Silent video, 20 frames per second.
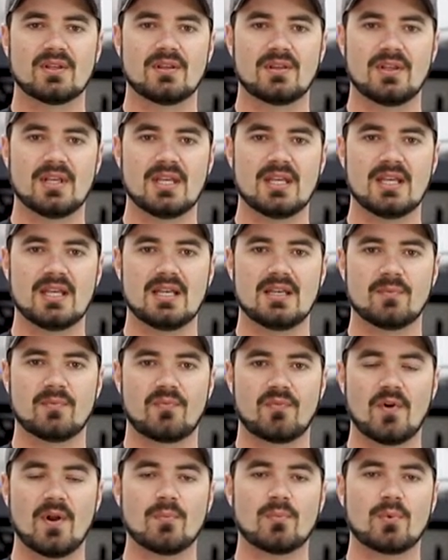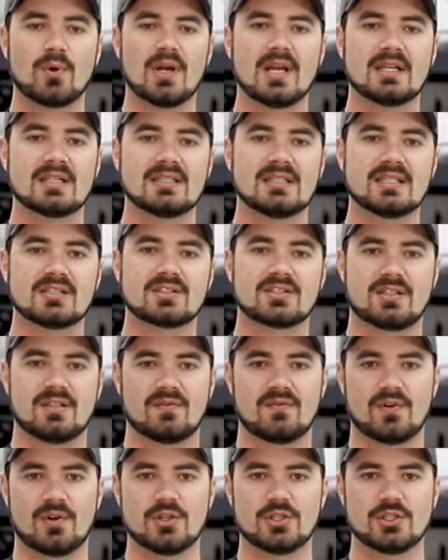The front brake disc
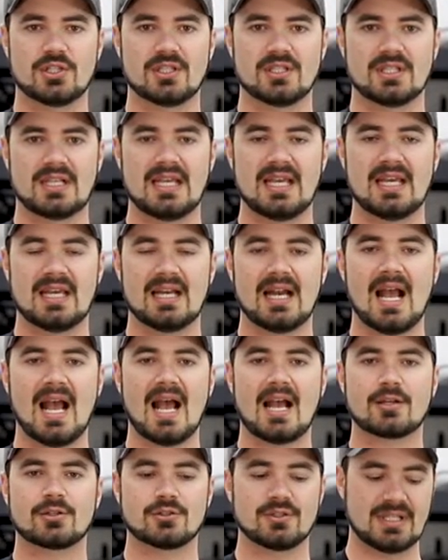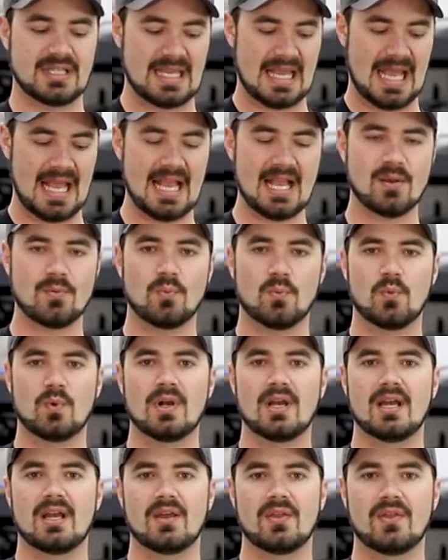conversion kit actually came
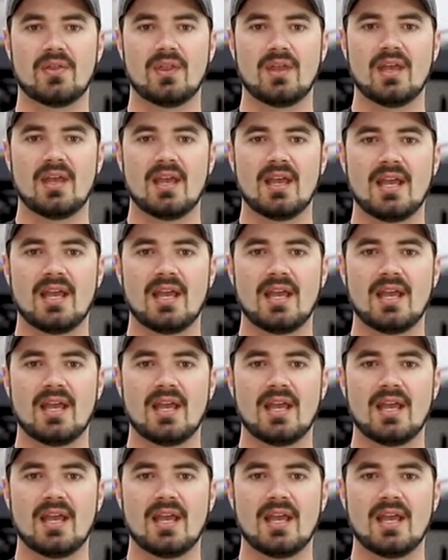with